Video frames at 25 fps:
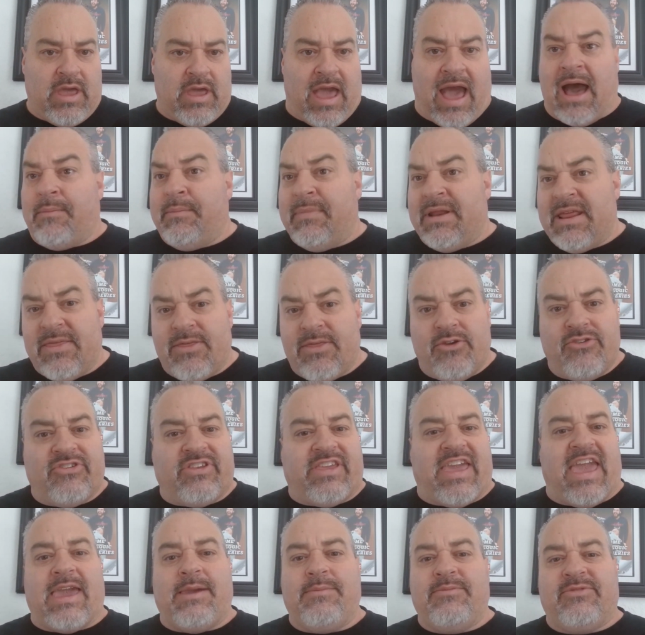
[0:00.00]
How many of those
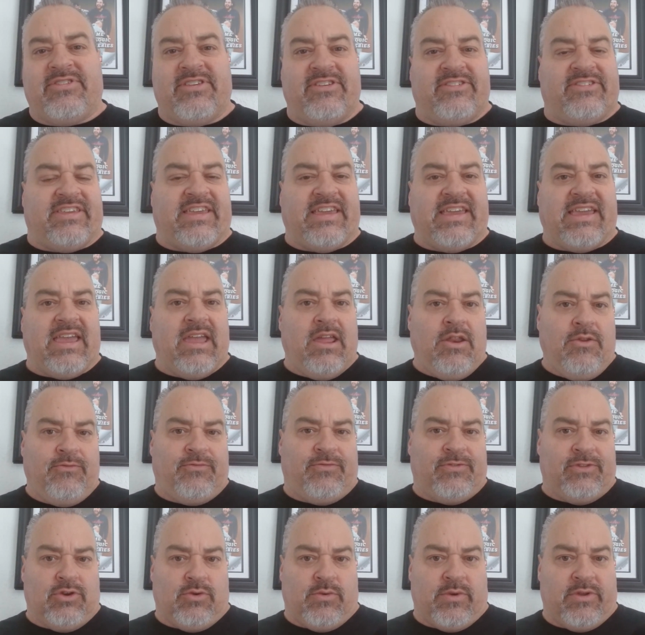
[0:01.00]
games does he
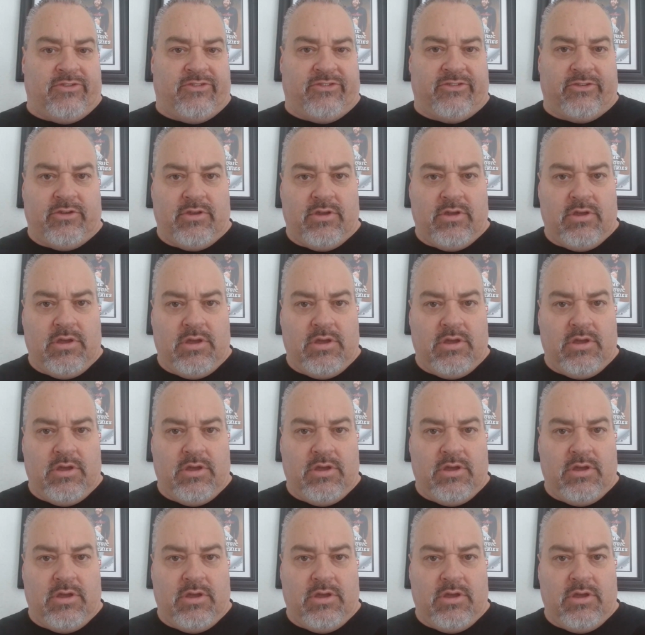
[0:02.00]
influence?